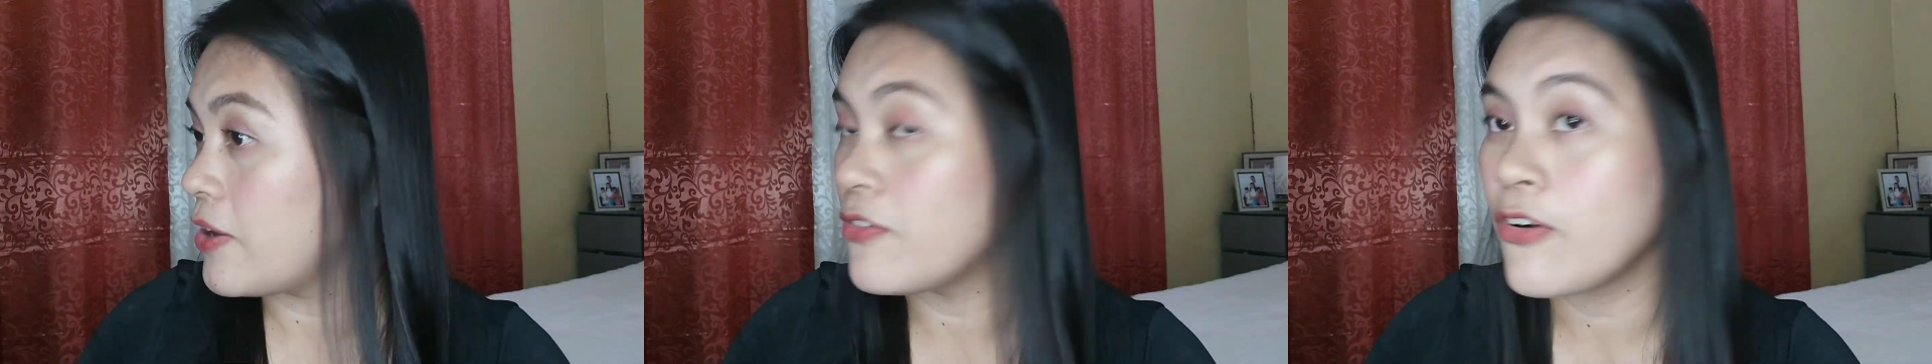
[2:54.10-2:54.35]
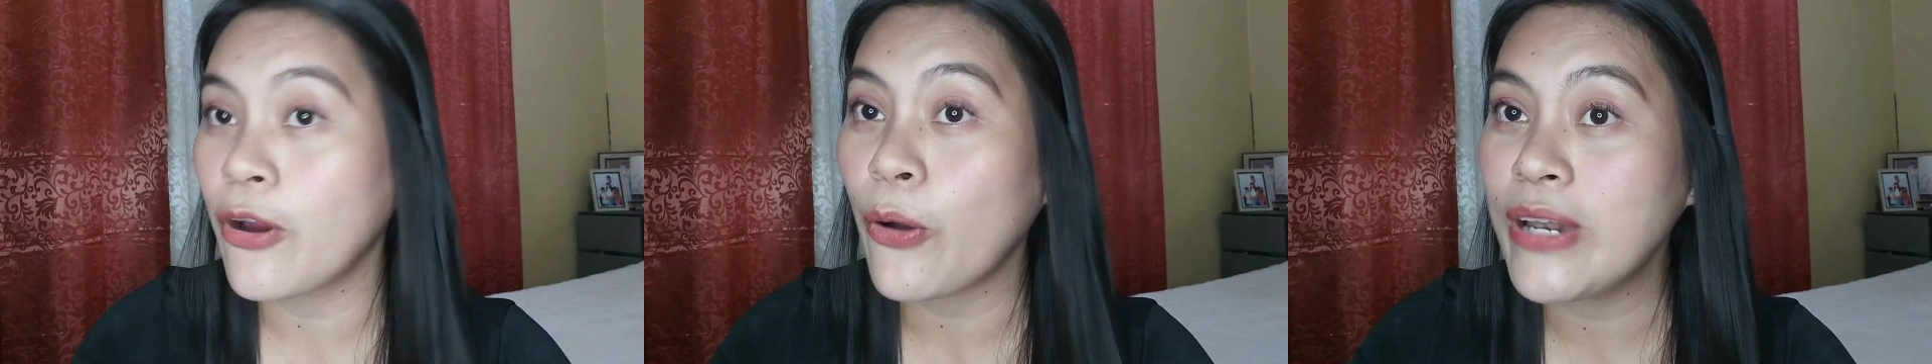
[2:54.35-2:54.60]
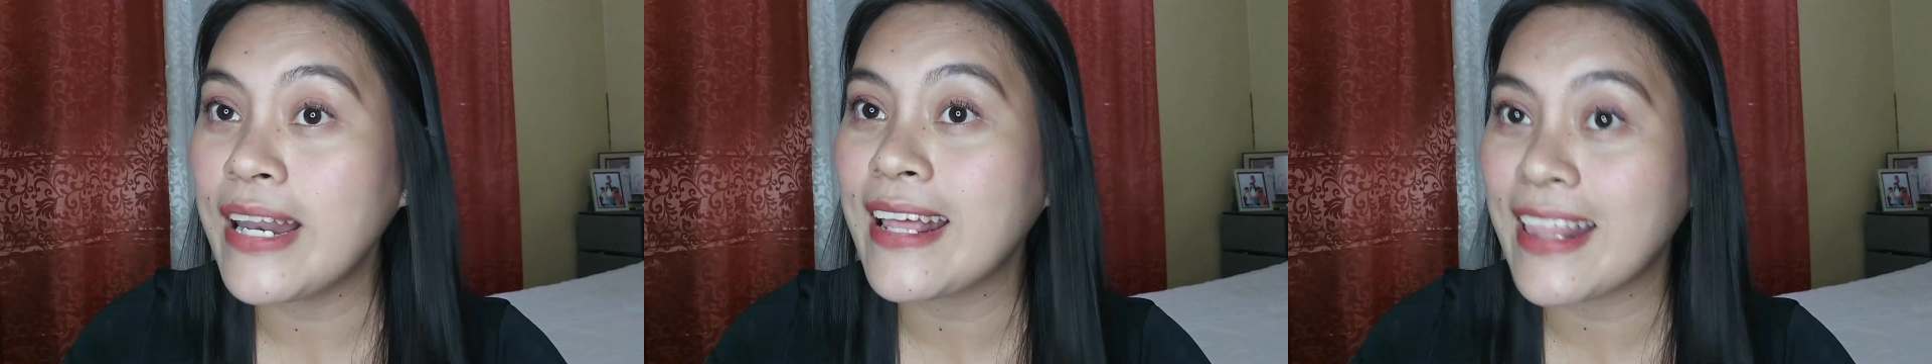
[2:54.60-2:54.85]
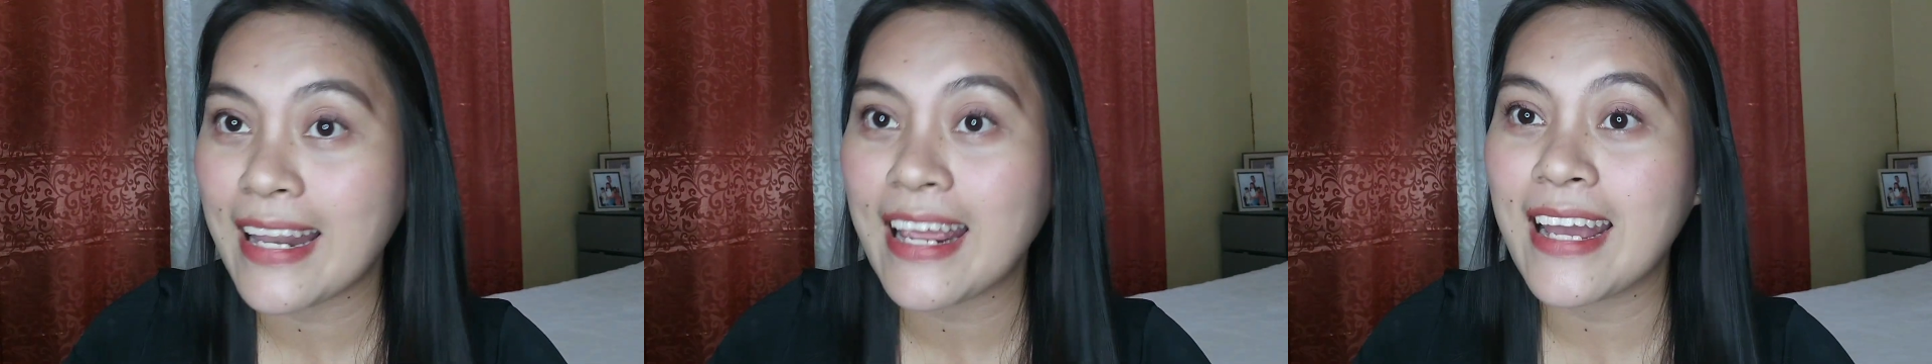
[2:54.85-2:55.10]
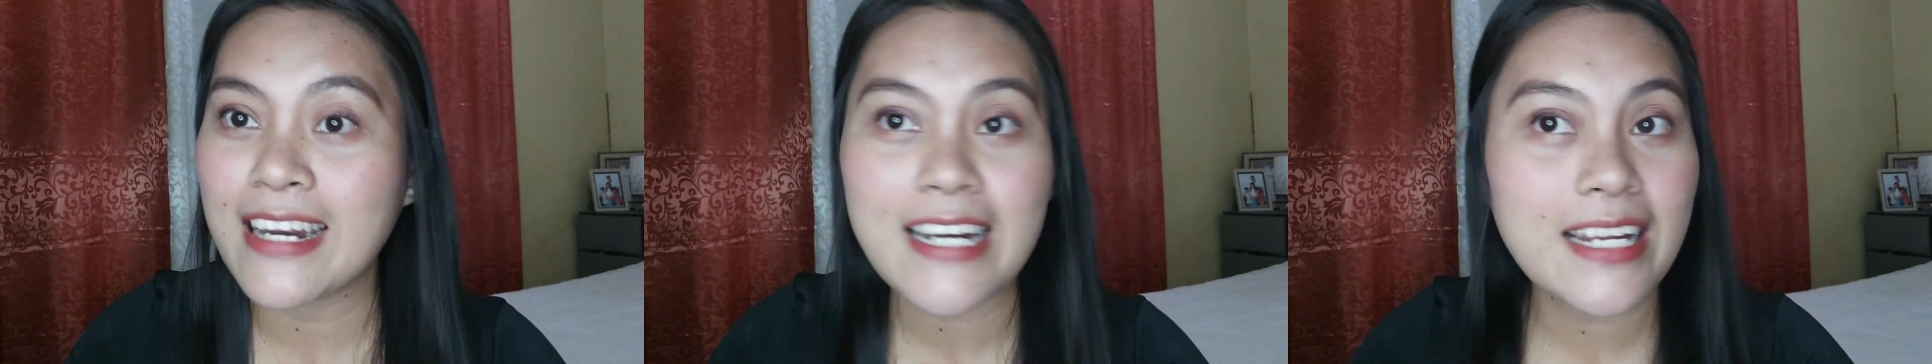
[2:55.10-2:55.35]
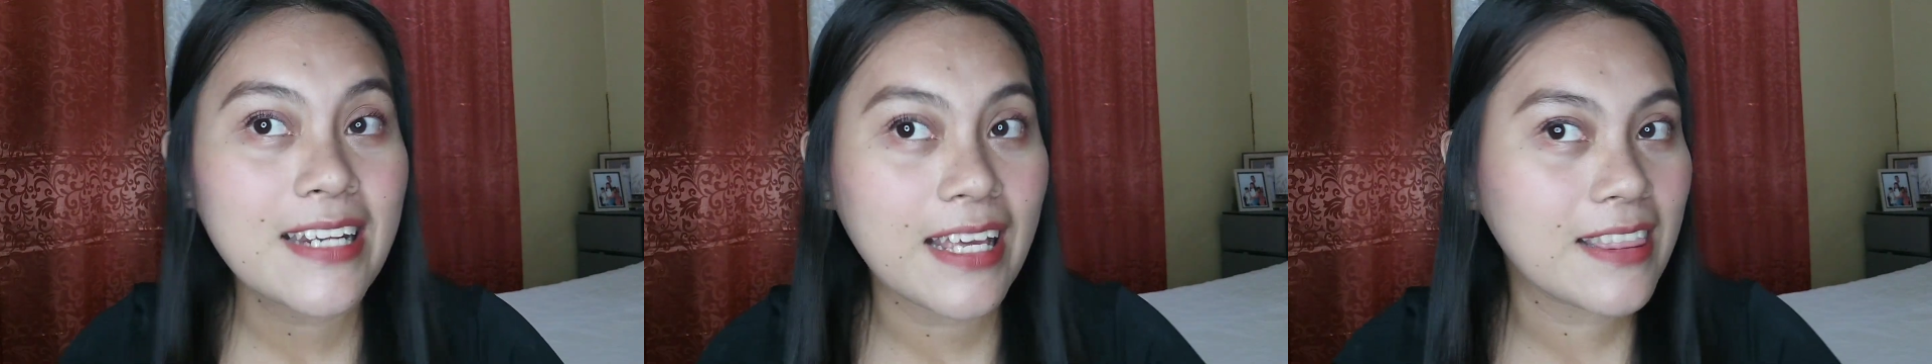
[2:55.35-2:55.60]
for only
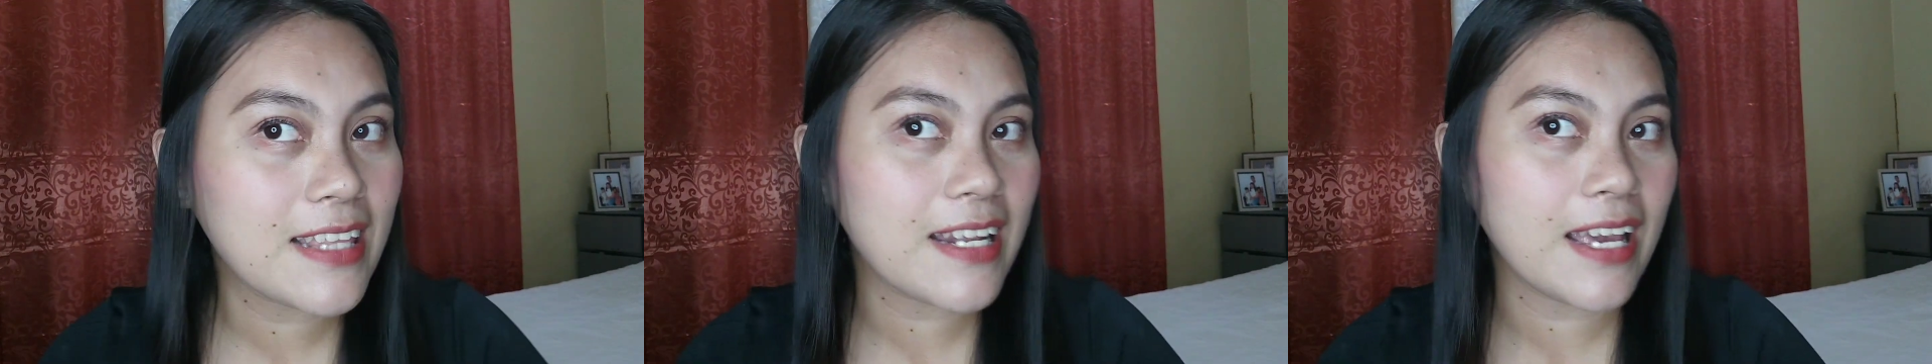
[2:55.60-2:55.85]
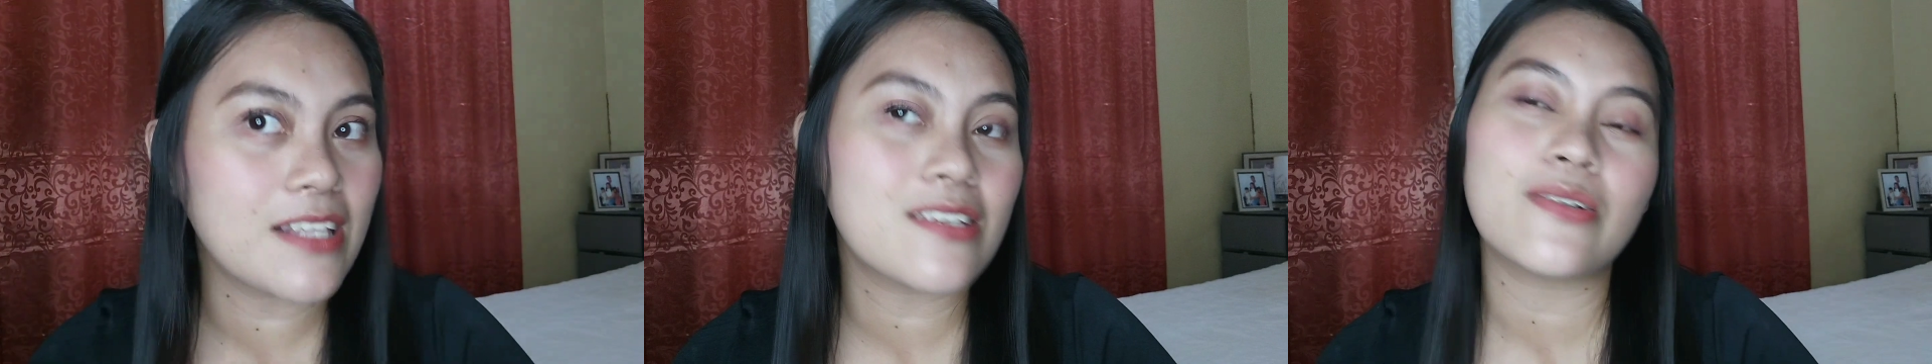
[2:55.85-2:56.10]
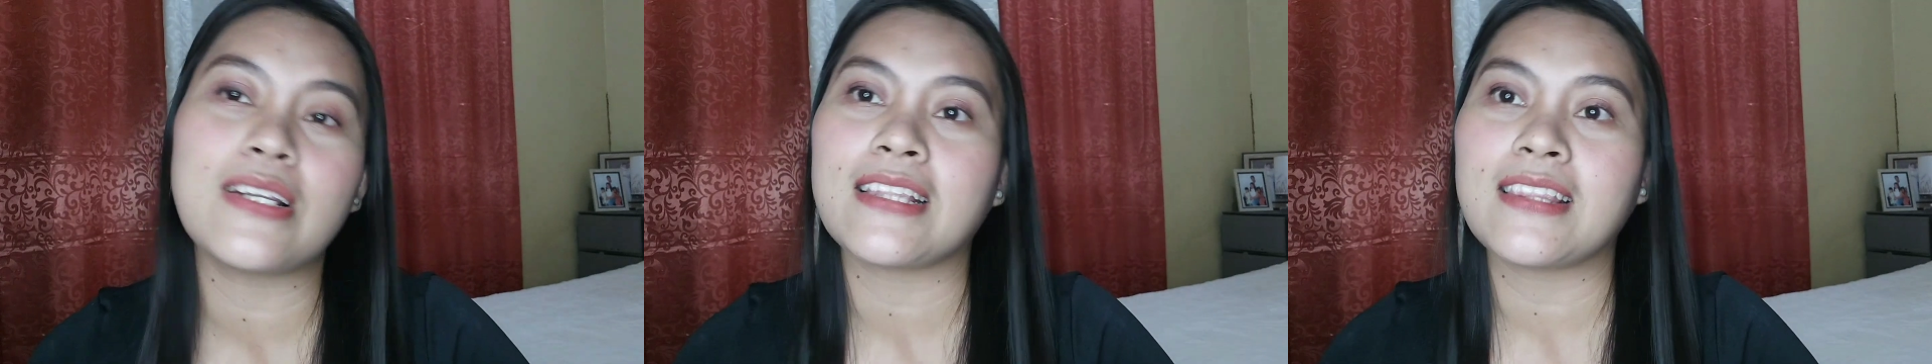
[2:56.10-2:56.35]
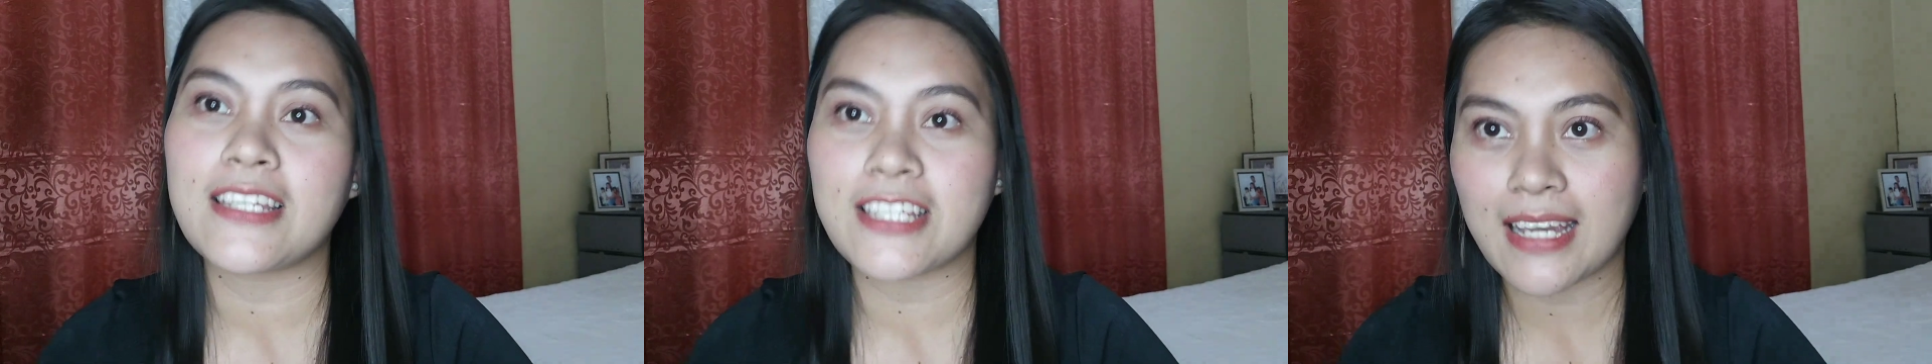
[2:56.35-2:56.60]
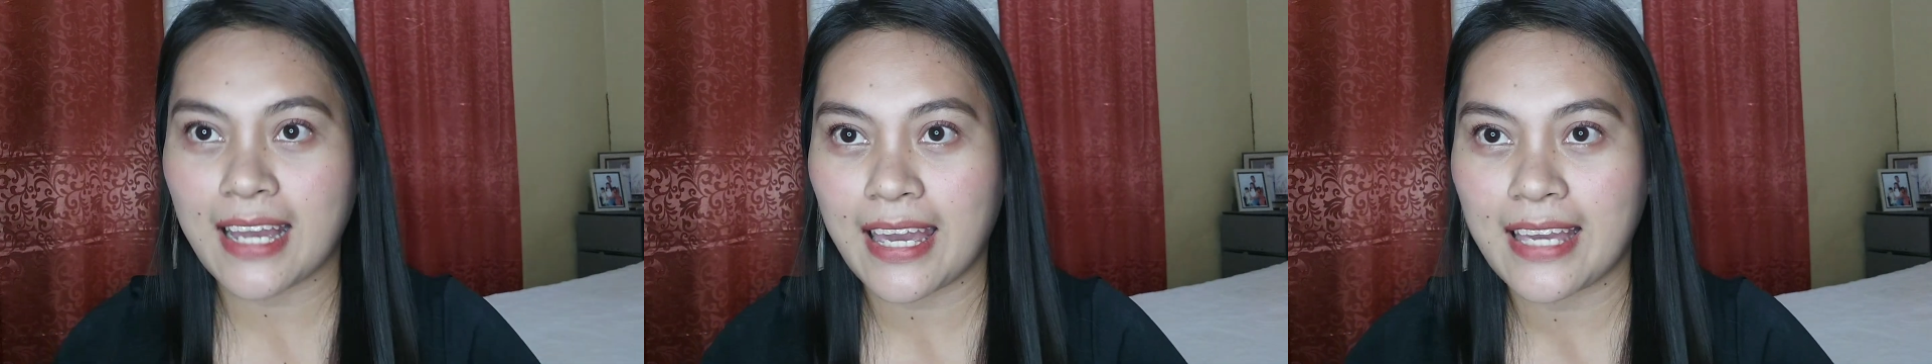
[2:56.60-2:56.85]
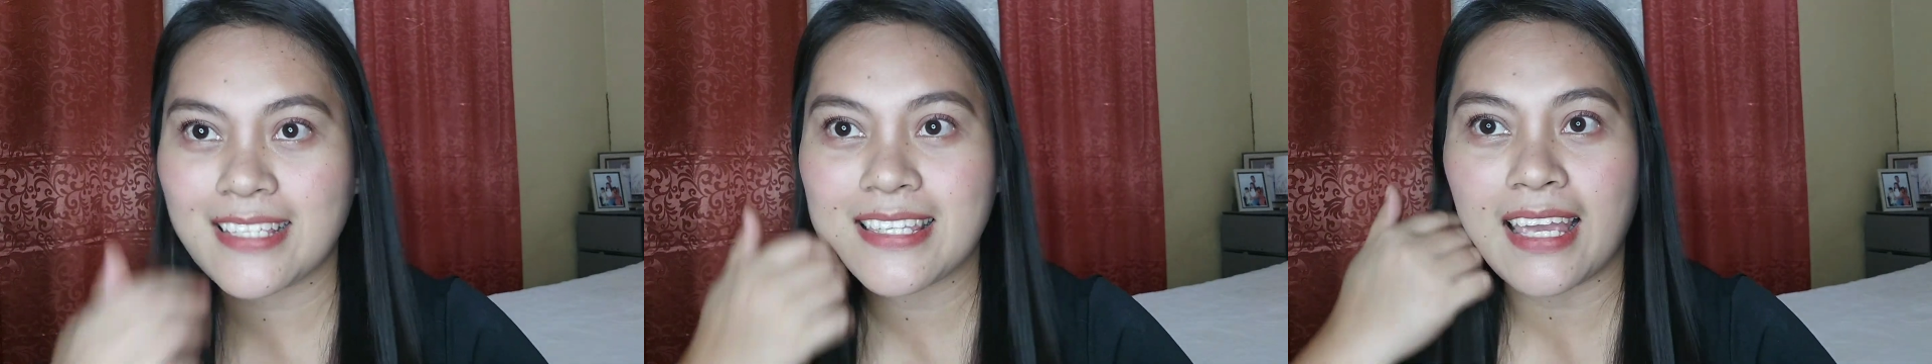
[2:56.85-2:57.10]
$399, sulit na siya
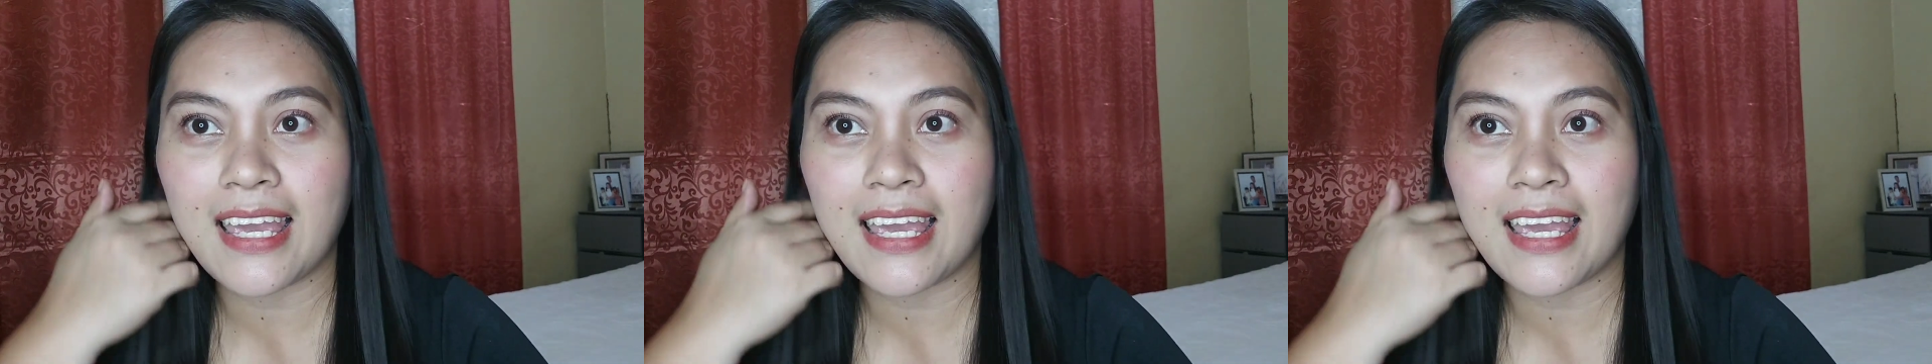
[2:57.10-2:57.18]
guys,